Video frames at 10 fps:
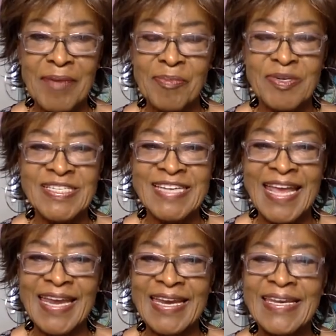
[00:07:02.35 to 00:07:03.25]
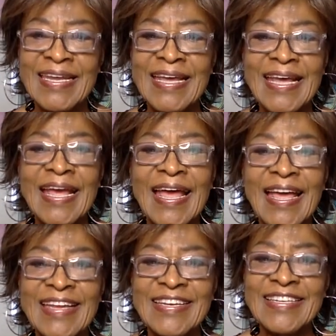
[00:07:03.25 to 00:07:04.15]
I appreciate it.
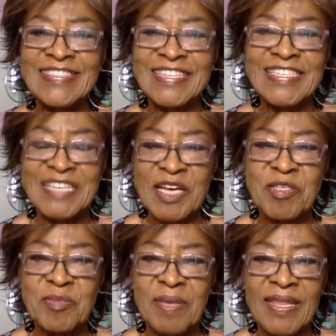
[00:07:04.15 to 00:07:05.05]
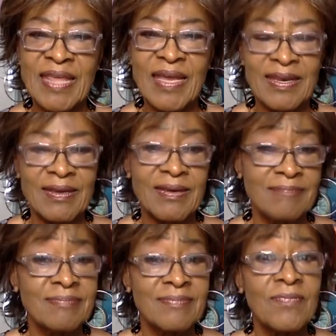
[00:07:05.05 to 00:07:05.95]
And it just tells me that
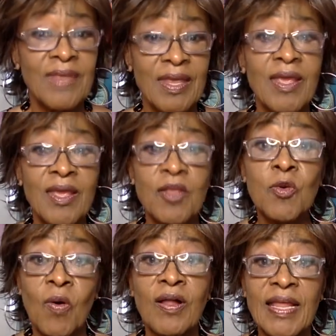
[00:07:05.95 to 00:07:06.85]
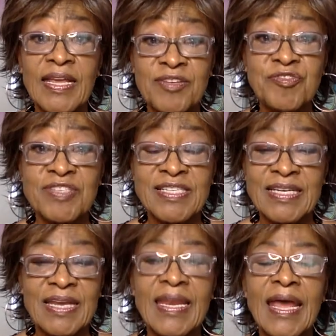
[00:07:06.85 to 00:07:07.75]
you all are interested,
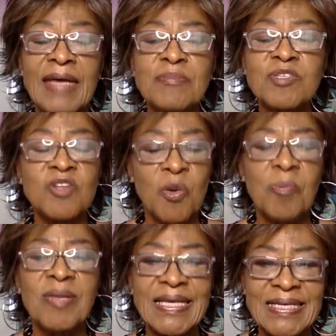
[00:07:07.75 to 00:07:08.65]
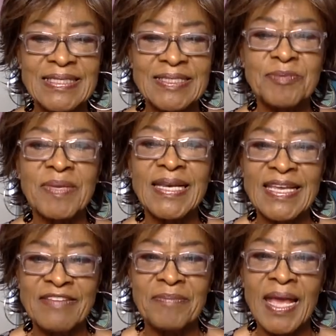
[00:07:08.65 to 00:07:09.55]
and I'm so pleased.
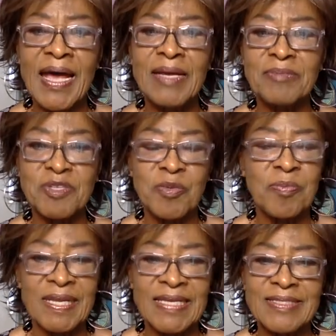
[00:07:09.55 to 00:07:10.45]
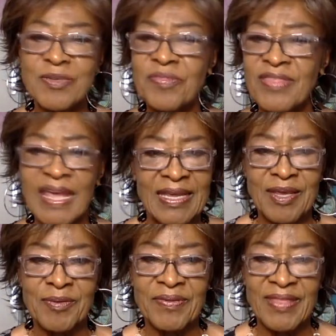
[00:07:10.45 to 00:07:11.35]
Believe me, I am so pleased. So thank
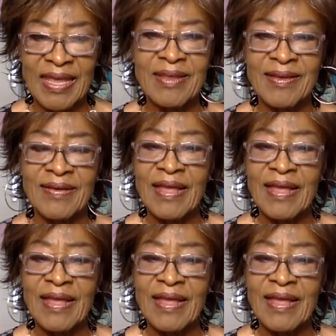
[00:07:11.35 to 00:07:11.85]
you. Thank you.